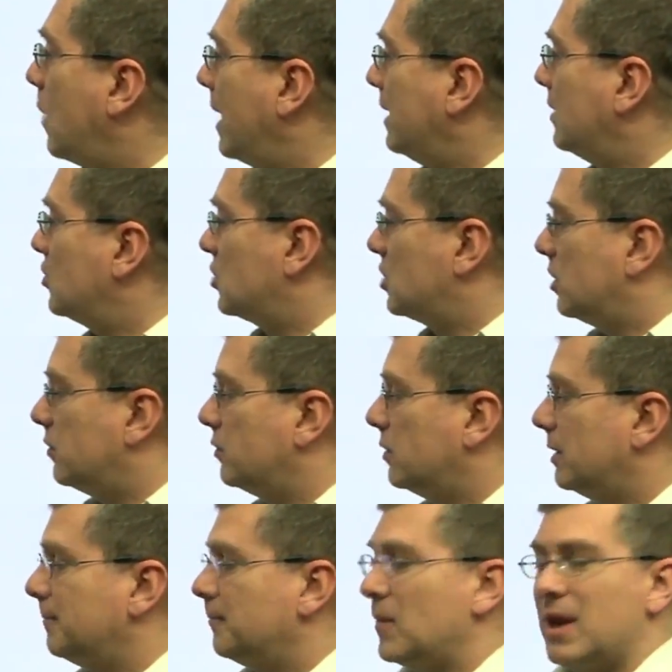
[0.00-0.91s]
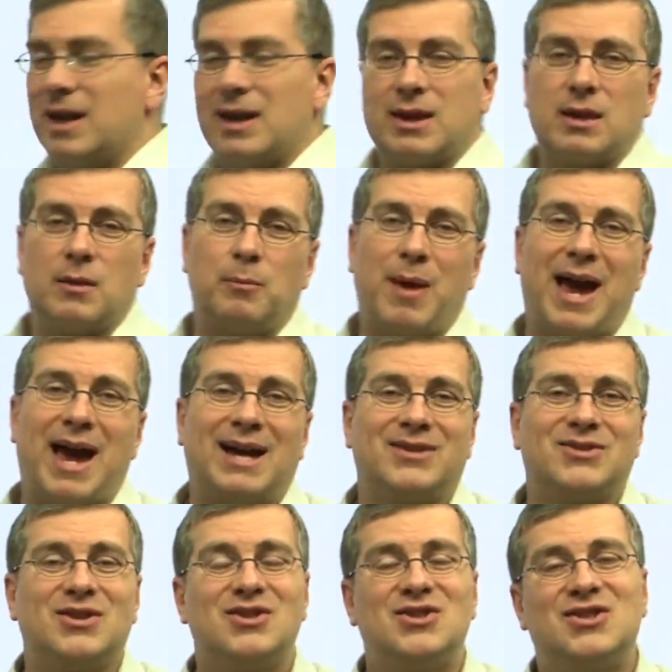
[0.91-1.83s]
white children. The
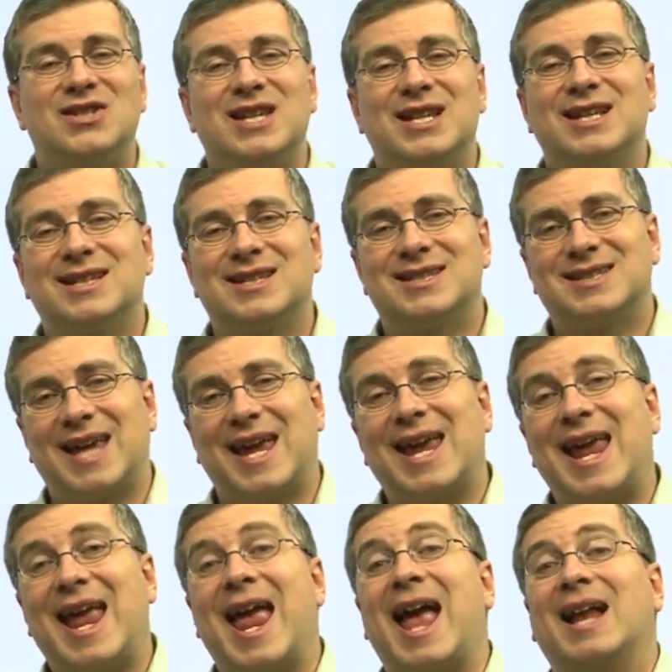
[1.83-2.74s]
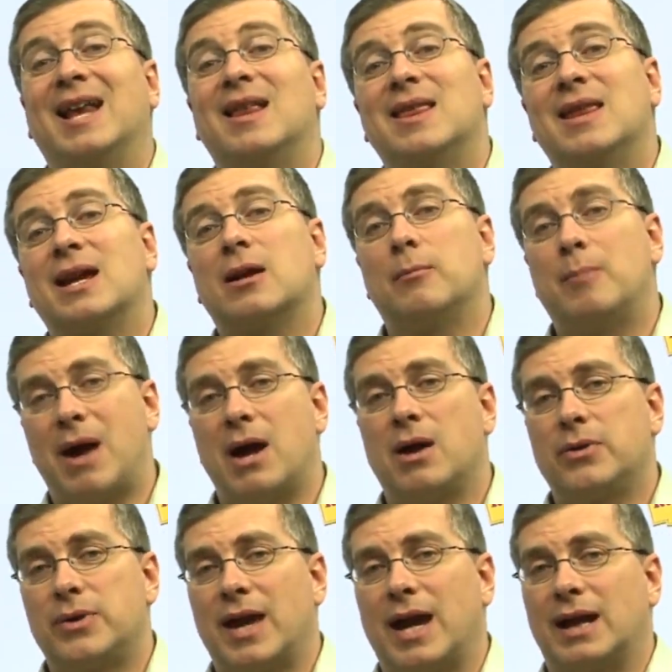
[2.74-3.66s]
passage didn't say anything
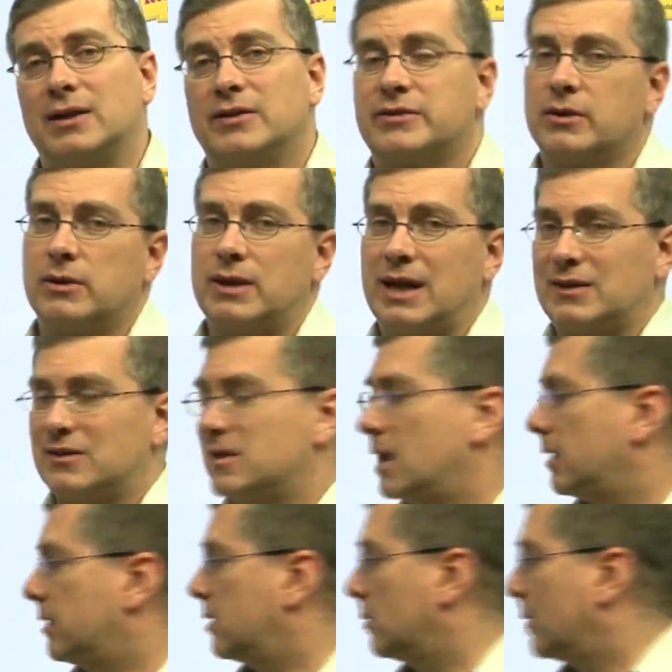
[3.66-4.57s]
about that, so that's not